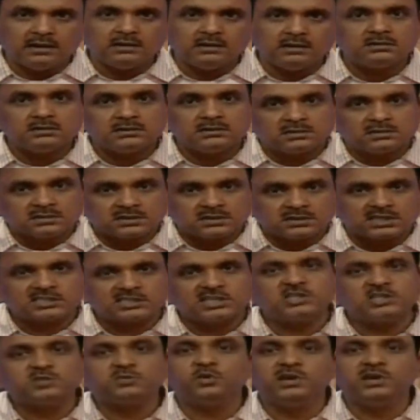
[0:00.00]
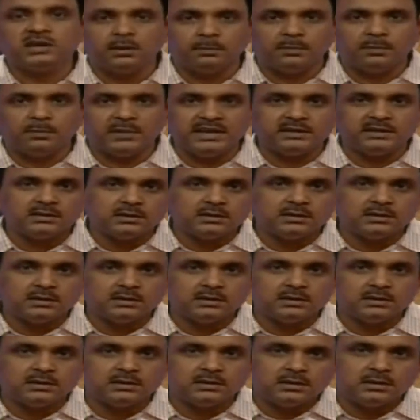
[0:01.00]
and successfully
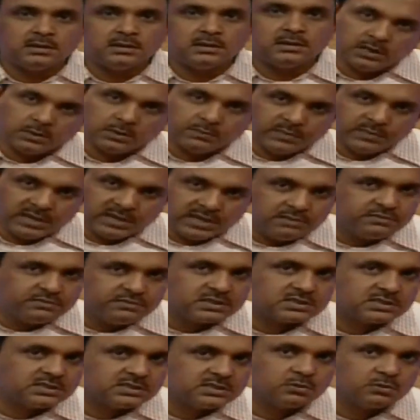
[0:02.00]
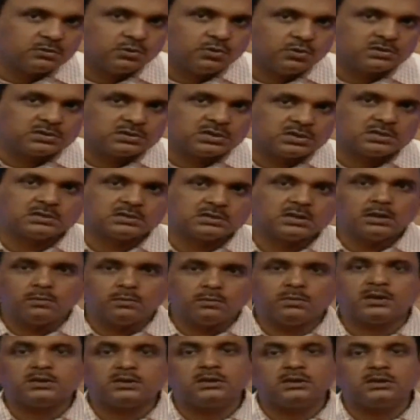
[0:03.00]
complete not only the B.Ed first year
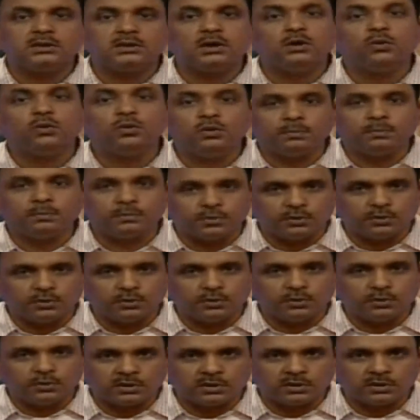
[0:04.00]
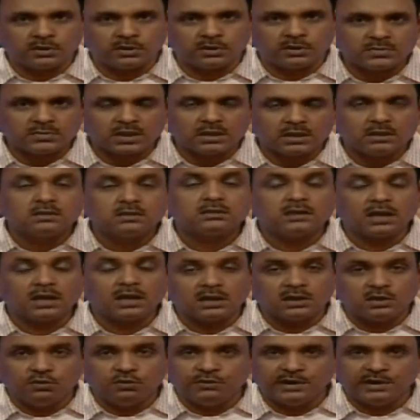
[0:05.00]
courses but the whole program.
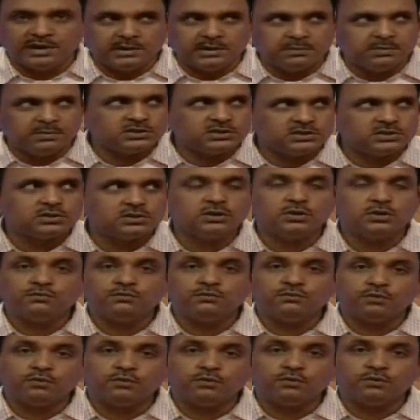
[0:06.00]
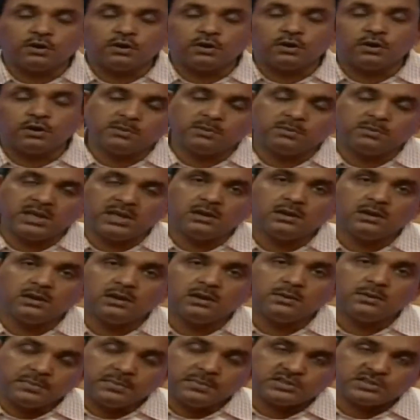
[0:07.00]
Thank you very much for viewing
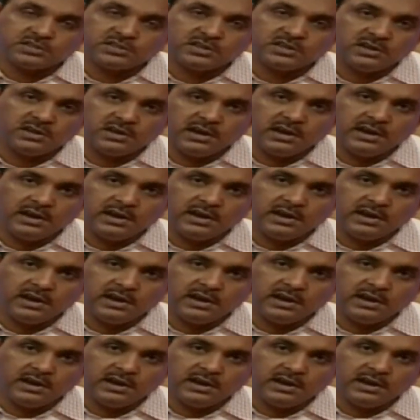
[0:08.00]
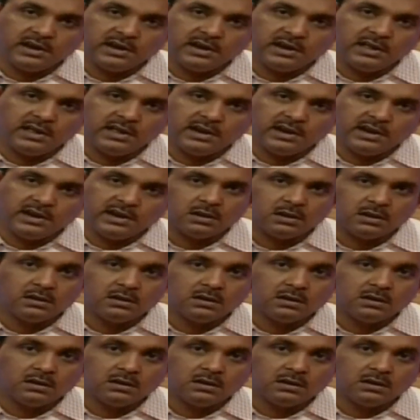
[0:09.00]
me patiently and listening